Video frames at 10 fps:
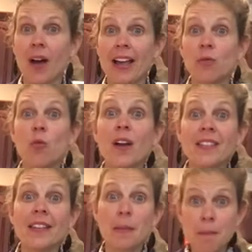it
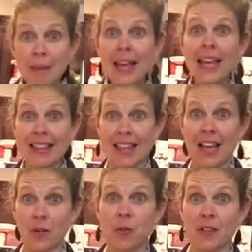wasn't me
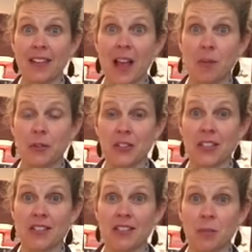that was able
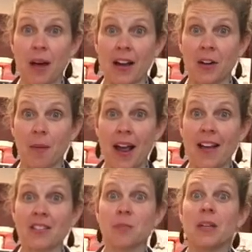to inspire my
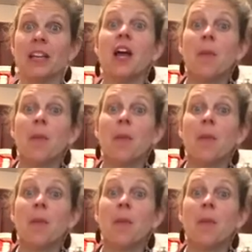husband,